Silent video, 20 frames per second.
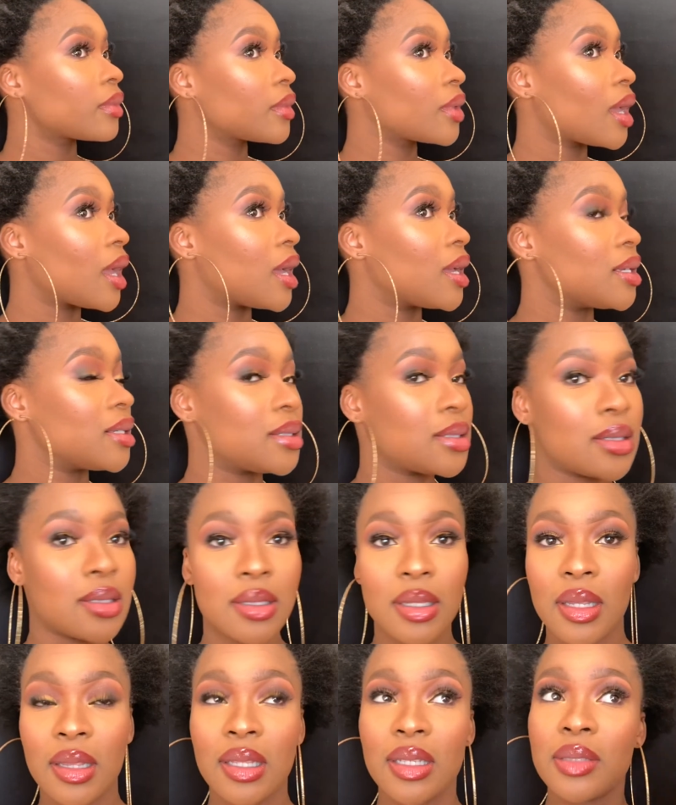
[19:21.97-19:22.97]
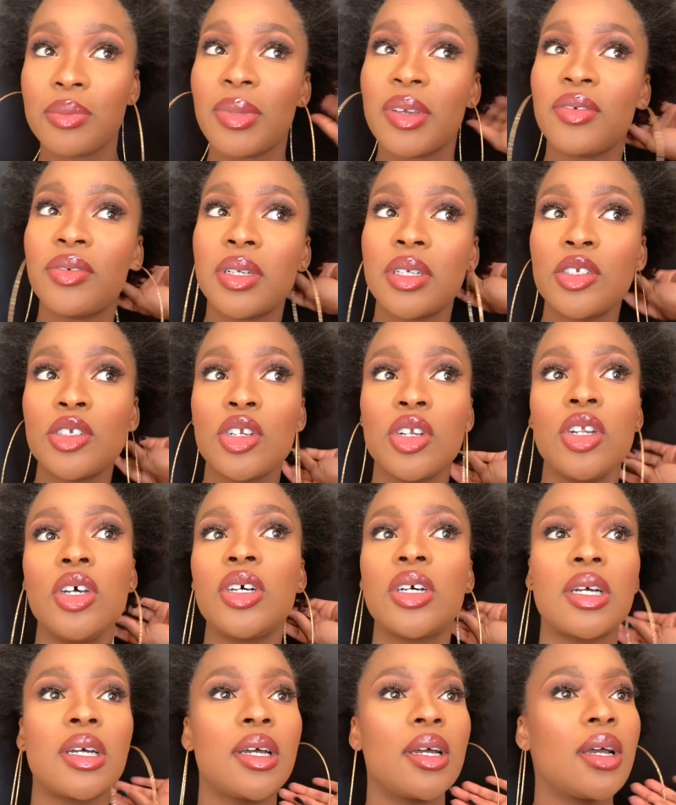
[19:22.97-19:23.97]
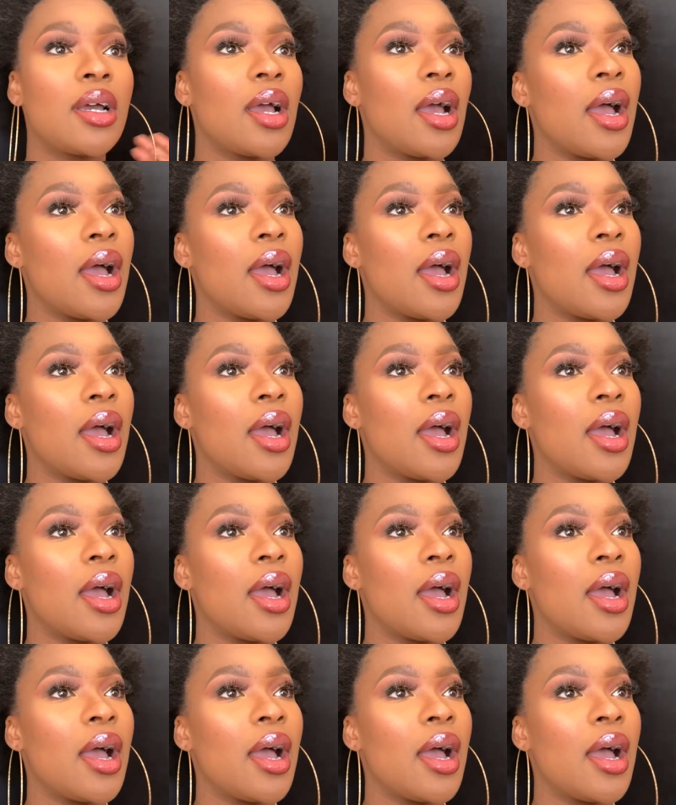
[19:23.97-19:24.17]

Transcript: Guys, that's my finished look.